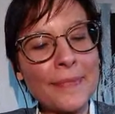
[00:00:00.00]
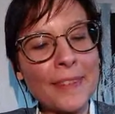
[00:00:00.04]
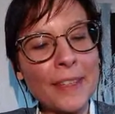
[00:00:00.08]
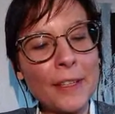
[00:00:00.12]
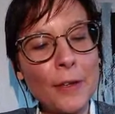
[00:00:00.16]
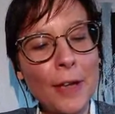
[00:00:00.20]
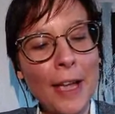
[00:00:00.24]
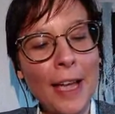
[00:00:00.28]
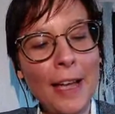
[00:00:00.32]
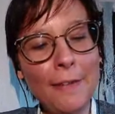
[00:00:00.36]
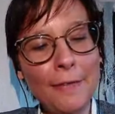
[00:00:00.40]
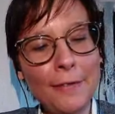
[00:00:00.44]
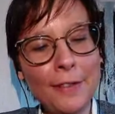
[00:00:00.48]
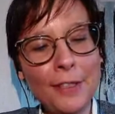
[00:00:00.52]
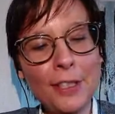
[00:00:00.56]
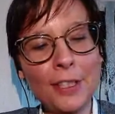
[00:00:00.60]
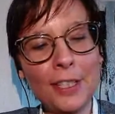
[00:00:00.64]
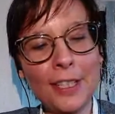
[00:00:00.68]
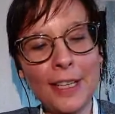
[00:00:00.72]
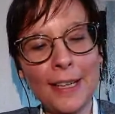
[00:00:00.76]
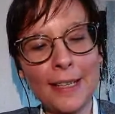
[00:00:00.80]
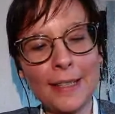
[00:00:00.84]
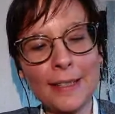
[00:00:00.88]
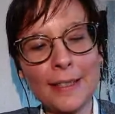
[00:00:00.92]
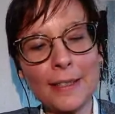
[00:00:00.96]
you have a
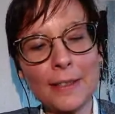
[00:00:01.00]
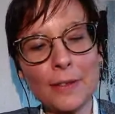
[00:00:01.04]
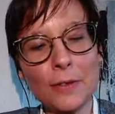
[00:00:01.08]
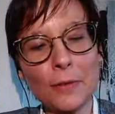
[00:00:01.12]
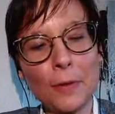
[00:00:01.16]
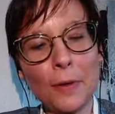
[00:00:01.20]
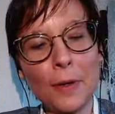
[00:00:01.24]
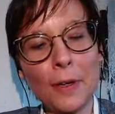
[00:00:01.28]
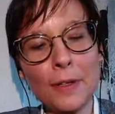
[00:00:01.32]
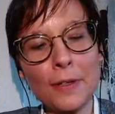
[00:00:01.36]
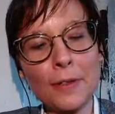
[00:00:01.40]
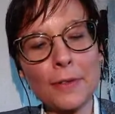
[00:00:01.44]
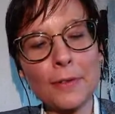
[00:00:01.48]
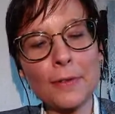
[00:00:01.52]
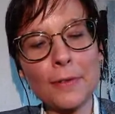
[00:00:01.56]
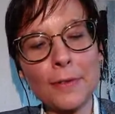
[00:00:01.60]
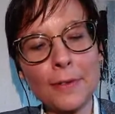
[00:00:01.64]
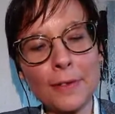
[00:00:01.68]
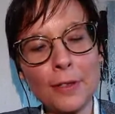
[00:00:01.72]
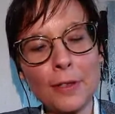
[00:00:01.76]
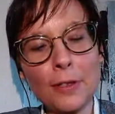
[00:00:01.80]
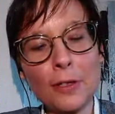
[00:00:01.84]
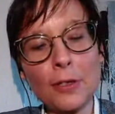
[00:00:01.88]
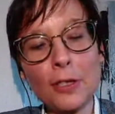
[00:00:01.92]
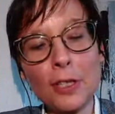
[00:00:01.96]
chance to
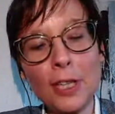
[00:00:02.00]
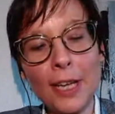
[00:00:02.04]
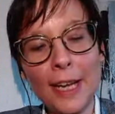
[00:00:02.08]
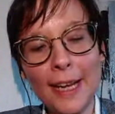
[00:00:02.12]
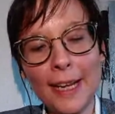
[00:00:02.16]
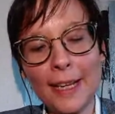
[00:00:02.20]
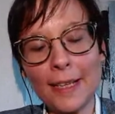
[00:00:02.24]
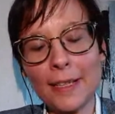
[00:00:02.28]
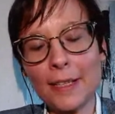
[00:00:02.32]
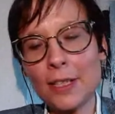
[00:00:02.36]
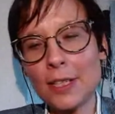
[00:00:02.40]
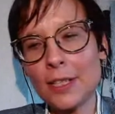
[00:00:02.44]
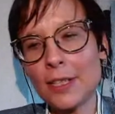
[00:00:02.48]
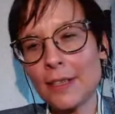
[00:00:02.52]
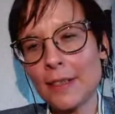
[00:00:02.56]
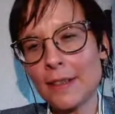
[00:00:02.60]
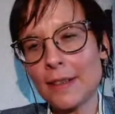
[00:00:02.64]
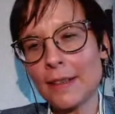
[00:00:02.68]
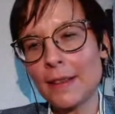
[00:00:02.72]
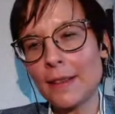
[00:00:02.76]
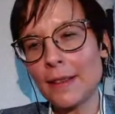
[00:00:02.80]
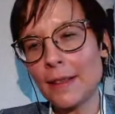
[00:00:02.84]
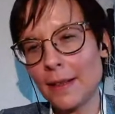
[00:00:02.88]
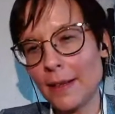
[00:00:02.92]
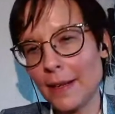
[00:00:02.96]
also change
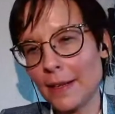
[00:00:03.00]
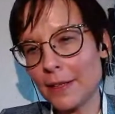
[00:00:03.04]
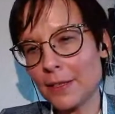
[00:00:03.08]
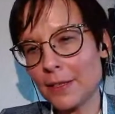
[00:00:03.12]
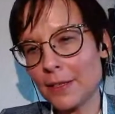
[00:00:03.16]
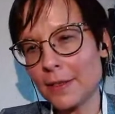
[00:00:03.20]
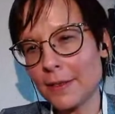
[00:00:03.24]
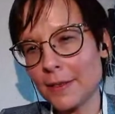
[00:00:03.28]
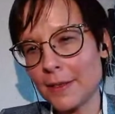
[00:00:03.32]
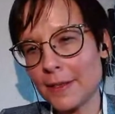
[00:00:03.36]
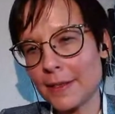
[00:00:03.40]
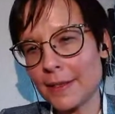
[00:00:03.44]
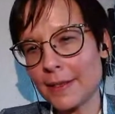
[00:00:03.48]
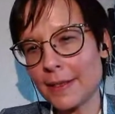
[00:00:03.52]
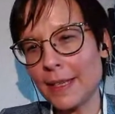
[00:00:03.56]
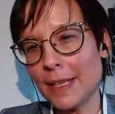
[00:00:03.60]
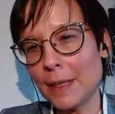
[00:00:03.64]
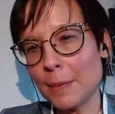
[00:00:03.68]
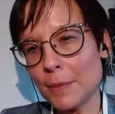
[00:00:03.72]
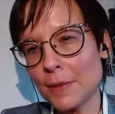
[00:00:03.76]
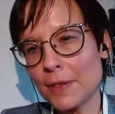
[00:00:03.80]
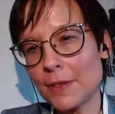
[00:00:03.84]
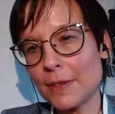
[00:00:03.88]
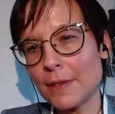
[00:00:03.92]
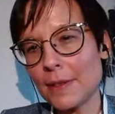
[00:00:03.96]
the national
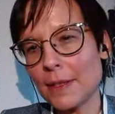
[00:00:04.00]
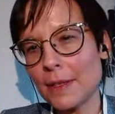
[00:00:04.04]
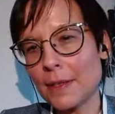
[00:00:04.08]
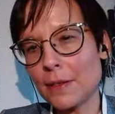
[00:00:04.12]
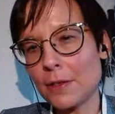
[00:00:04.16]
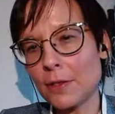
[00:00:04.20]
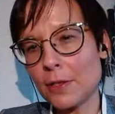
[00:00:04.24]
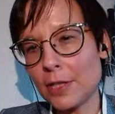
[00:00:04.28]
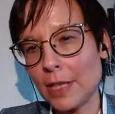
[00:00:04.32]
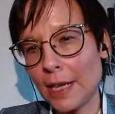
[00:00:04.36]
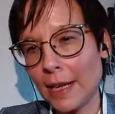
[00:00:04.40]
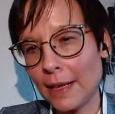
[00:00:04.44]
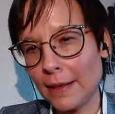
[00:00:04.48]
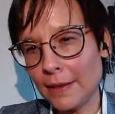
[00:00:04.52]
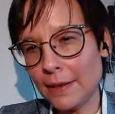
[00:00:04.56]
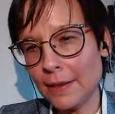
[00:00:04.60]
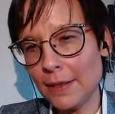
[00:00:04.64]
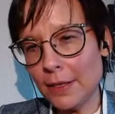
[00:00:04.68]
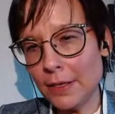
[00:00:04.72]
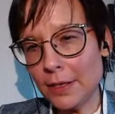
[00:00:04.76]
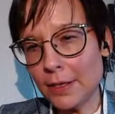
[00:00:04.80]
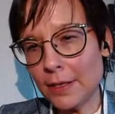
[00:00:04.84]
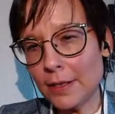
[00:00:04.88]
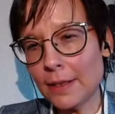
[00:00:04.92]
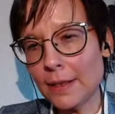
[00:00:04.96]
schemes. It's a
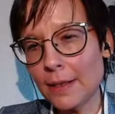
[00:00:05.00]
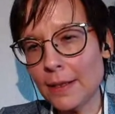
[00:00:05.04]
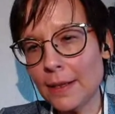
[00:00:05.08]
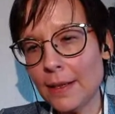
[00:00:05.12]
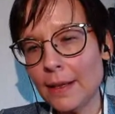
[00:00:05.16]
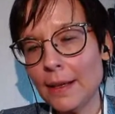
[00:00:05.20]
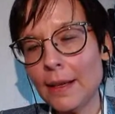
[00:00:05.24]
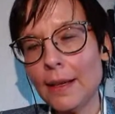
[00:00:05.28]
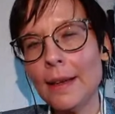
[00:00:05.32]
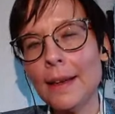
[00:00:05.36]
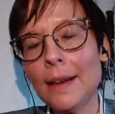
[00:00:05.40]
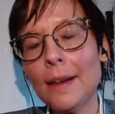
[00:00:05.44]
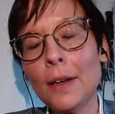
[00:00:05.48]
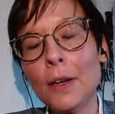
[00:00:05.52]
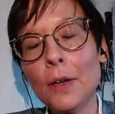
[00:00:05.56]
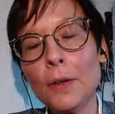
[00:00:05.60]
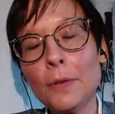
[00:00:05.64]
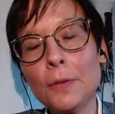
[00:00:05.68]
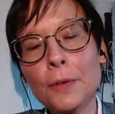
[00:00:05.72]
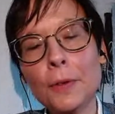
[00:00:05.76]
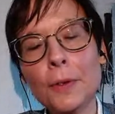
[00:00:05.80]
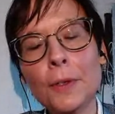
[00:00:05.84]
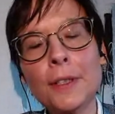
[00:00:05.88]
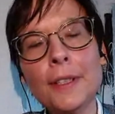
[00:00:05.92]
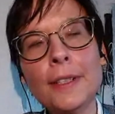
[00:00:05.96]
challenge,
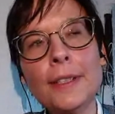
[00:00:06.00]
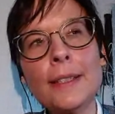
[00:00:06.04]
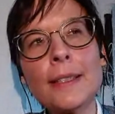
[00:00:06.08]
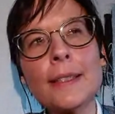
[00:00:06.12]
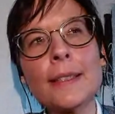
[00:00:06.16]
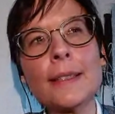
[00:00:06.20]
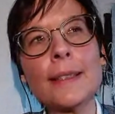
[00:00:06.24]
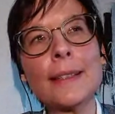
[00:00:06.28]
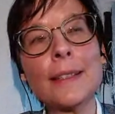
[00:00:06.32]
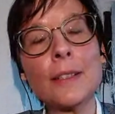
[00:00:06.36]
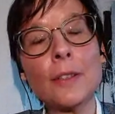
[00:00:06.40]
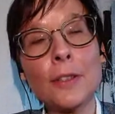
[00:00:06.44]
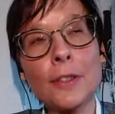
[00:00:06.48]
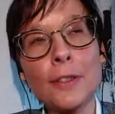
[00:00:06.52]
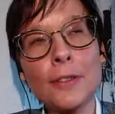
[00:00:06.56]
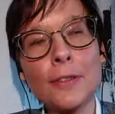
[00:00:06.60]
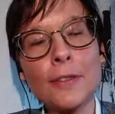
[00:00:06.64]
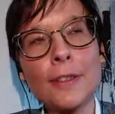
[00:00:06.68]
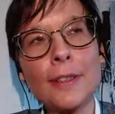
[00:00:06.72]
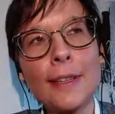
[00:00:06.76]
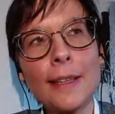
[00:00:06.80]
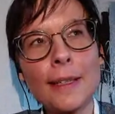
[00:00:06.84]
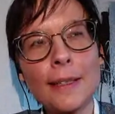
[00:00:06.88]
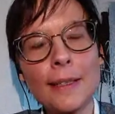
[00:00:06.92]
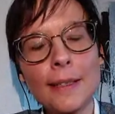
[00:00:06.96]
of course. It also
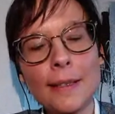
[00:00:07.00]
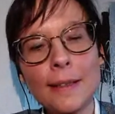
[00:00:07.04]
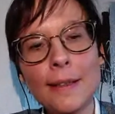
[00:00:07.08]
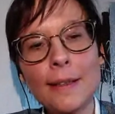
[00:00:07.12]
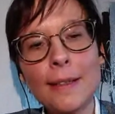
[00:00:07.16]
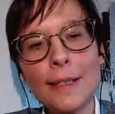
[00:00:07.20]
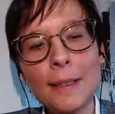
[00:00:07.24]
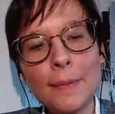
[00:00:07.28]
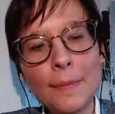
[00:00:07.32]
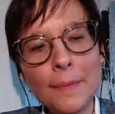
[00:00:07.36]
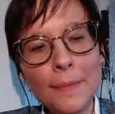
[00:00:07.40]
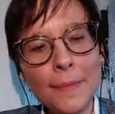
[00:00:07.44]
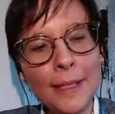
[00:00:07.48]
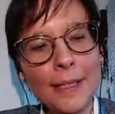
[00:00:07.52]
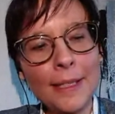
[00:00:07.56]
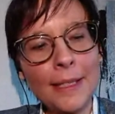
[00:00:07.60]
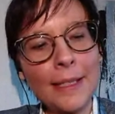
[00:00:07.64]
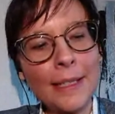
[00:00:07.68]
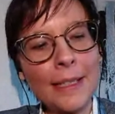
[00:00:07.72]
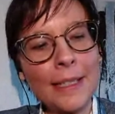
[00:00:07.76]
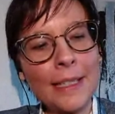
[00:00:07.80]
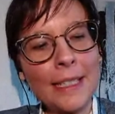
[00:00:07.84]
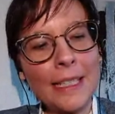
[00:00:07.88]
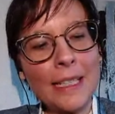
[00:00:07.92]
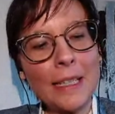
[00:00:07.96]
takes time.
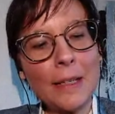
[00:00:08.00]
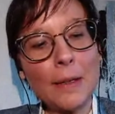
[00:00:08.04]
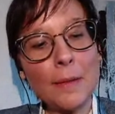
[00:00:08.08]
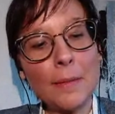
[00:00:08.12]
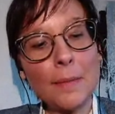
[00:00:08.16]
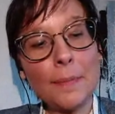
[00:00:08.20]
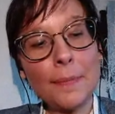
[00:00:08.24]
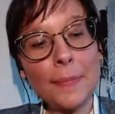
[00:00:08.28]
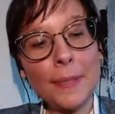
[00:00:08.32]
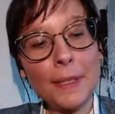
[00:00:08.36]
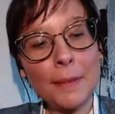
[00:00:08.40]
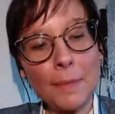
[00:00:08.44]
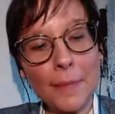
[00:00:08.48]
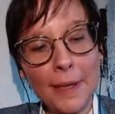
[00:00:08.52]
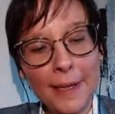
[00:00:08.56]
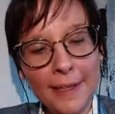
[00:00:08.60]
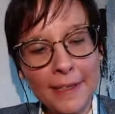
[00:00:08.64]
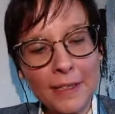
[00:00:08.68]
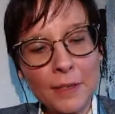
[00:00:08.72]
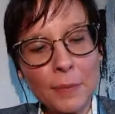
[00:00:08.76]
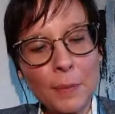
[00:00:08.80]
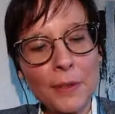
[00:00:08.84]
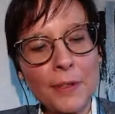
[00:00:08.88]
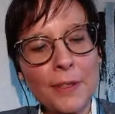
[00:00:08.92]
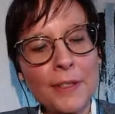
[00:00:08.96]
But my
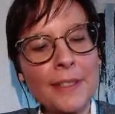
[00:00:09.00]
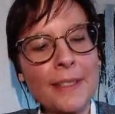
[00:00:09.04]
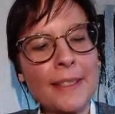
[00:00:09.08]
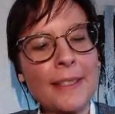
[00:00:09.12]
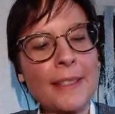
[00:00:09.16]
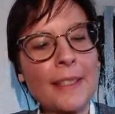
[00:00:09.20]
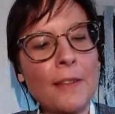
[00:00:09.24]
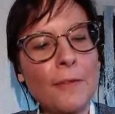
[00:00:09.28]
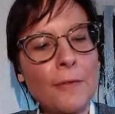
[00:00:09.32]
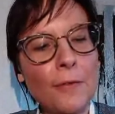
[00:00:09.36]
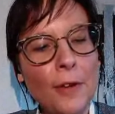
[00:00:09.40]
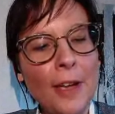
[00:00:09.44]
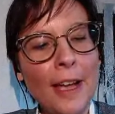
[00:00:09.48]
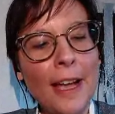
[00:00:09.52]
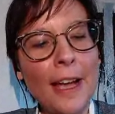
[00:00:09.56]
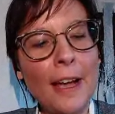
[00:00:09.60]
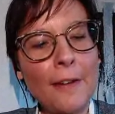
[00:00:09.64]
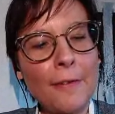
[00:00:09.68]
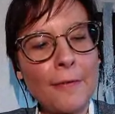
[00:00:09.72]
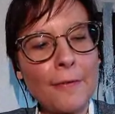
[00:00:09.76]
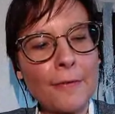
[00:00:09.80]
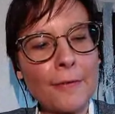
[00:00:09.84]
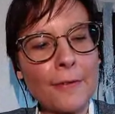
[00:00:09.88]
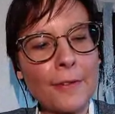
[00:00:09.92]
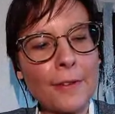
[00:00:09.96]
experience is if you
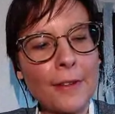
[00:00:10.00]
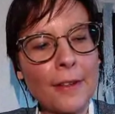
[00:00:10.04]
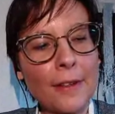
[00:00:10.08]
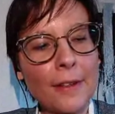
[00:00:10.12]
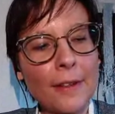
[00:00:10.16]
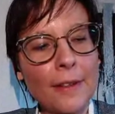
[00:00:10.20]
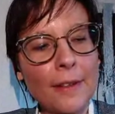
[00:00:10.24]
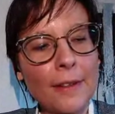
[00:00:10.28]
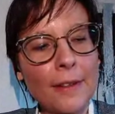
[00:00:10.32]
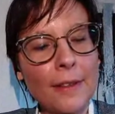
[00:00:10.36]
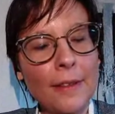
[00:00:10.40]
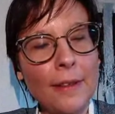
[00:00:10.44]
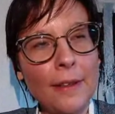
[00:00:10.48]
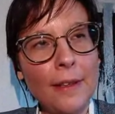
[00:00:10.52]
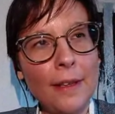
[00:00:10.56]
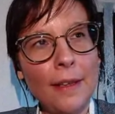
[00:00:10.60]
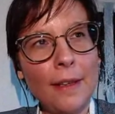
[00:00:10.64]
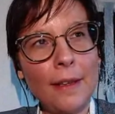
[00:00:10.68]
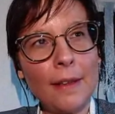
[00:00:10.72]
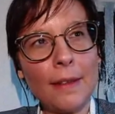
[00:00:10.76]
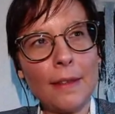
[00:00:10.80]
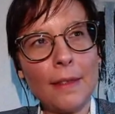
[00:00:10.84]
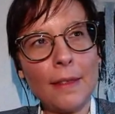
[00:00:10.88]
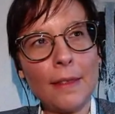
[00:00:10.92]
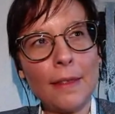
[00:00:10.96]
have
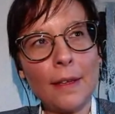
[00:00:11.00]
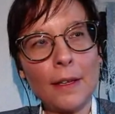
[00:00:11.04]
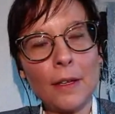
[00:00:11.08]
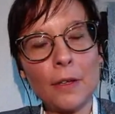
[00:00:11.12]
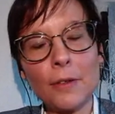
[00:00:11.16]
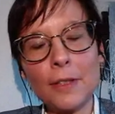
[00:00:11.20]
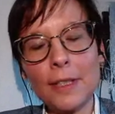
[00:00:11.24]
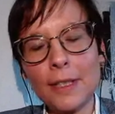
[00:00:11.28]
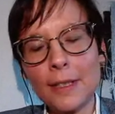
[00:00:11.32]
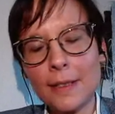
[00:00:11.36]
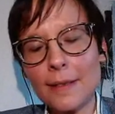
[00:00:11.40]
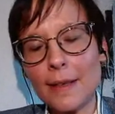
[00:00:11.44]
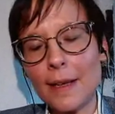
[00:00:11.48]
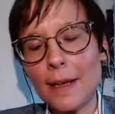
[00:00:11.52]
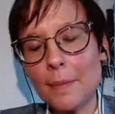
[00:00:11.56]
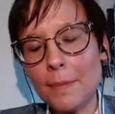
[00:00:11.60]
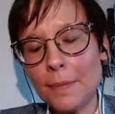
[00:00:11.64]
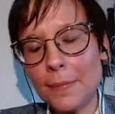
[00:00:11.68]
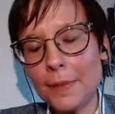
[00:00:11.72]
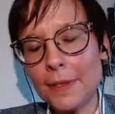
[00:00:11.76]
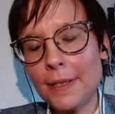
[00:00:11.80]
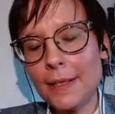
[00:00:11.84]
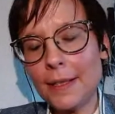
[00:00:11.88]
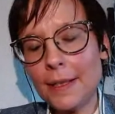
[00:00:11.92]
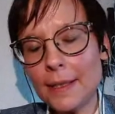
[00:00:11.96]
the good
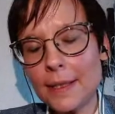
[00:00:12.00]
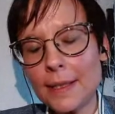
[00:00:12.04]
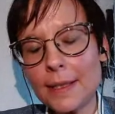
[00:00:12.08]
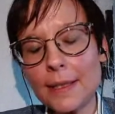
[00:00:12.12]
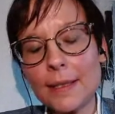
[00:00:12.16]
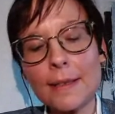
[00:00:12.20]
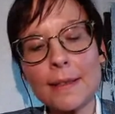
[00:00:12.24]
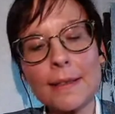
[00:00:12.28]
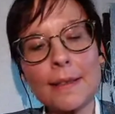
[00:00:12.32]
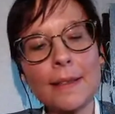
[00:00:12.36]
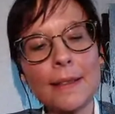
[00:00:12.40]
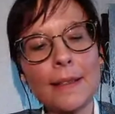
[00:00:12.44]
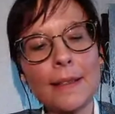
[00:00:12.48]
examples,